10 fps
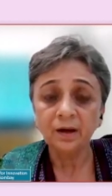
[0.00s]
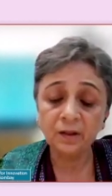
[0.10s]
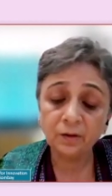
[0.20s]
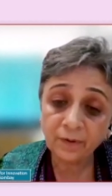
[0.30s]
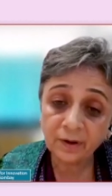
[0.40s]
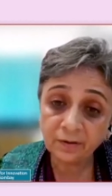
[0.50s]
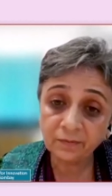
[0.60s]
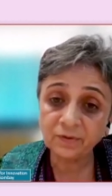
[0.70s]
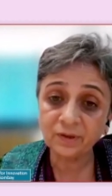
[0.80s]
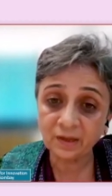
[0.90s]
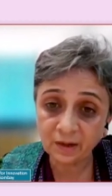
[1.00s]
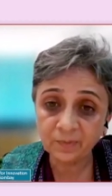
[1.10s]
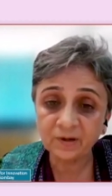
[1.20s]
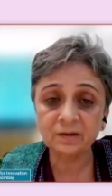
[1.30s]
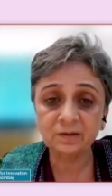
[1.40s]
innovative
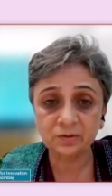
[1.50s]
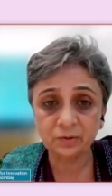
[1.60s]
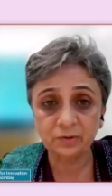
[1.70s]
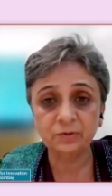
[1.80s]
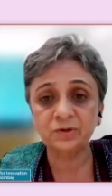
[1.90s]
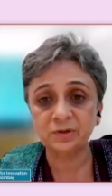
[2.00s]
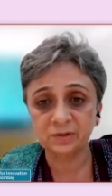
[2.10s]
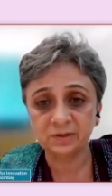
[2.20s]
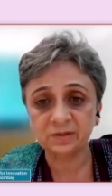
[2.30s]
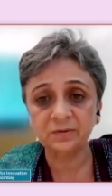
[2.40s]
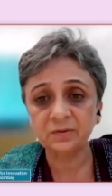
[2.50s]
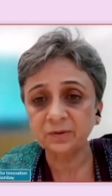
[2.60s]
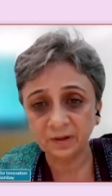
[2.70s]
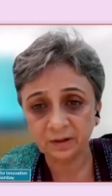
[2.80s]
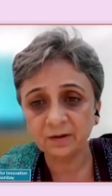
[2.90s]
therapeutic solutions. You
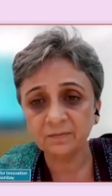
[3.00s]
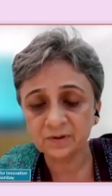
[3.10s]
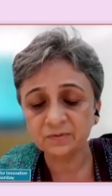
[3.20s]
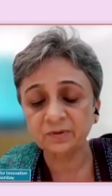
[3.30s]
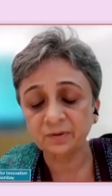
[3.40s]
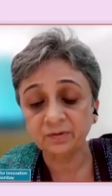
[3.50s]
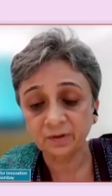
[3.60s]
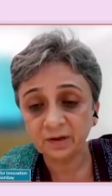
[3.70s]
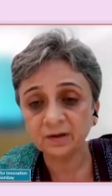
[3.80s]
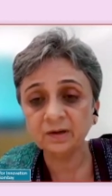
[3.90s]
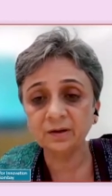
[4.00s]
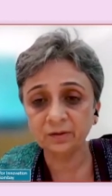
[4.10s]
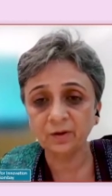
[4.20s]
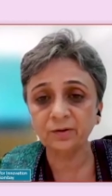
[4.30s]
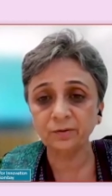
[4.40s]
know, India was really
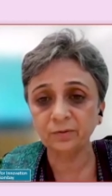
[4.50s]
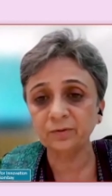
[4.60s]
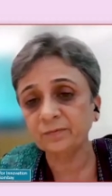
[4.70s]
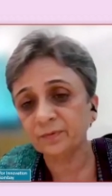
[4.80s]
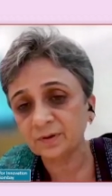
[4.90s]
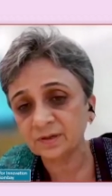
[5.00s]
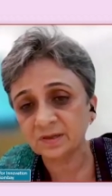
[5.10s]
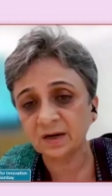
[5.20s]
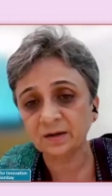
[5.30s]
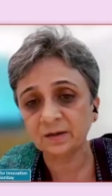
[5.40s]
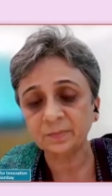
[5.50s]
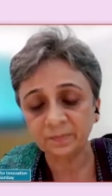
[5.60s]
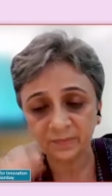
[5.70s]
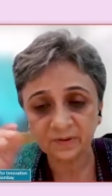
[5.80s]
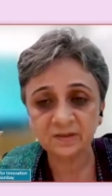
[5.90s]
not known for
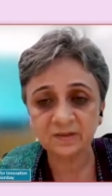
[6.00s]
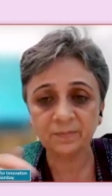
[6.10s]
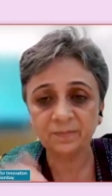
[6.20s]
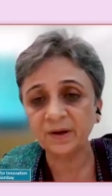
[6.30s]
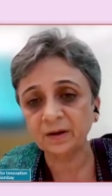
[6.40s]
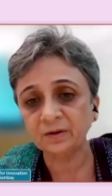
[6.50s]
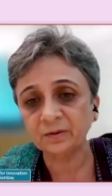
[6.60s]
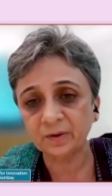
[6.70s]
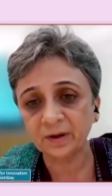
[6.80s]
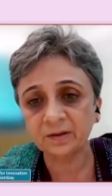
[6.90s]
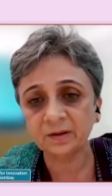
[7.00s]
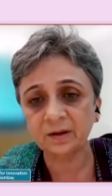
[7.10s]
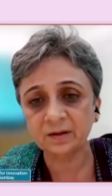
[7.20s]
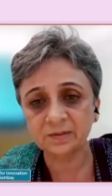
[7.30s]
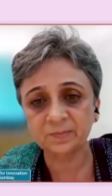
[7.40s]
startup jumping into
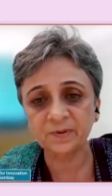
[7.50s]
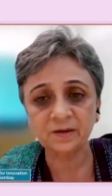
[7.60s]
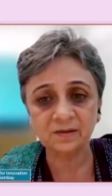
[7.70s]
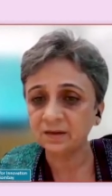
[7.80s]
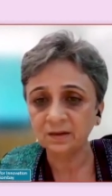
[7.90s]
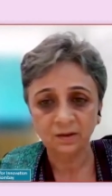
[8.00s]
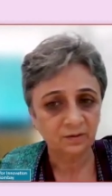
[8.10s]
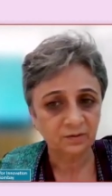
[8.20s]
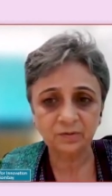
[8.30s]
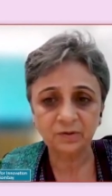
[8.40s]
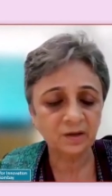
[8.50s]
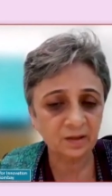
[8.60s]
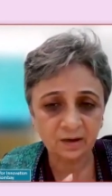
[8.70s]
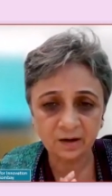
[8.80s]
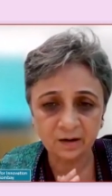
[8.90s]
healthcare space. Today,
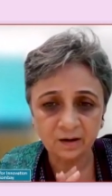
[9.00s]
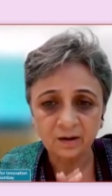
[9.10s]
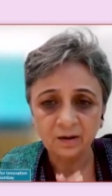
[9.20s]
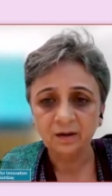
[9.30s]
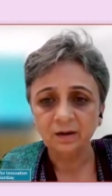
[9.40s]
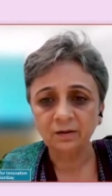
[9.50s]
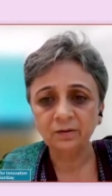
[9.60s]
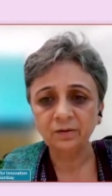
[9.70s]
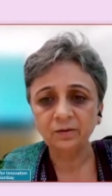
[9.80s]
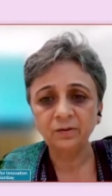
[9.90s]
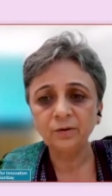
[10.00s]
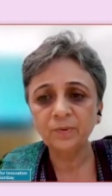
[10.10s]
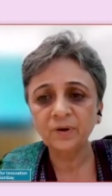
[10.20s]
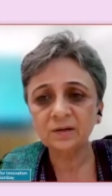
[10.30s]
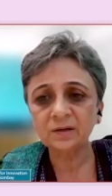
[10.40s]
there are, you know,
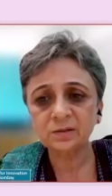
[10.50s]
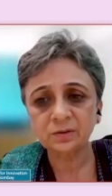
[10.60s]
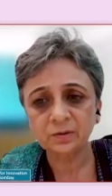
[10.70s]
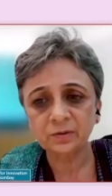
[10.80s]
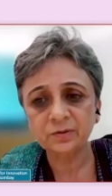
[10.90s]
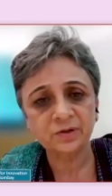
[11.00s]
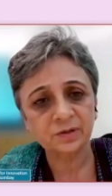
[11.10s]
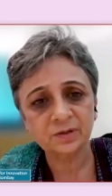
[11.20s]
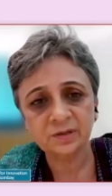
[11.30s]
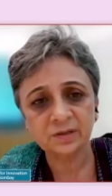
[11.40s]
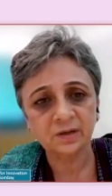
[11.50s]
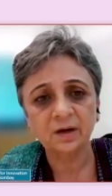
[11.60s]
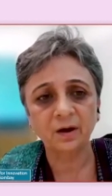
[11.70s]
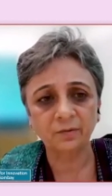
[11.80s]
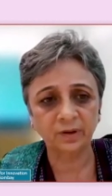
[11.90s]
numerous solutions
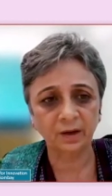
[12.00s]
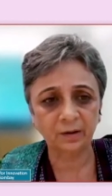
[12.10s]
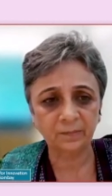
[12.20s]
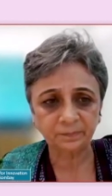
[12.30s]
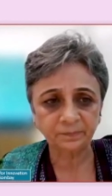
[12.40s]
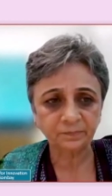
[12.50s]
out there.